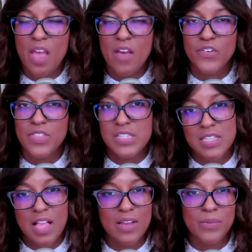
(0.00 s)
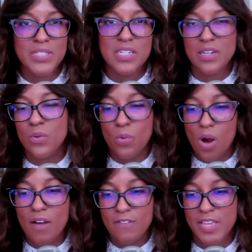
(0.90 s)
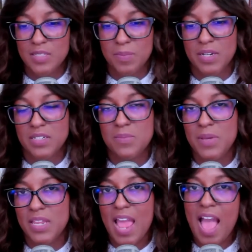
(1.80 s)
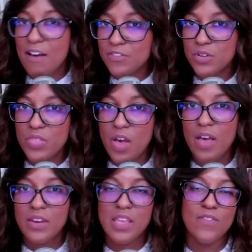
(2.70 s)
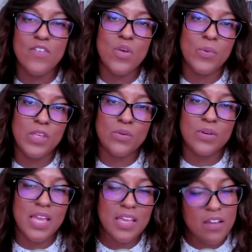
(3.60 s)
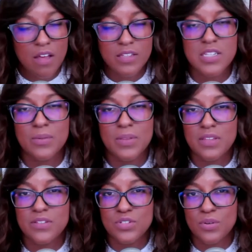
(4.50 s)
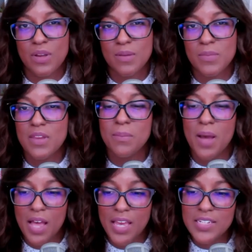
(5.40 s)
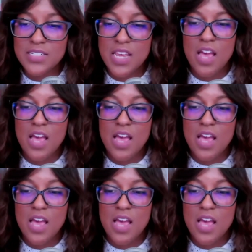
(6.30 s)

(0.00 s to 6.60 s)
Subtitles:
For this client, we didn't want Facebook to be an afterthought, even though we create content with Instagram in mind.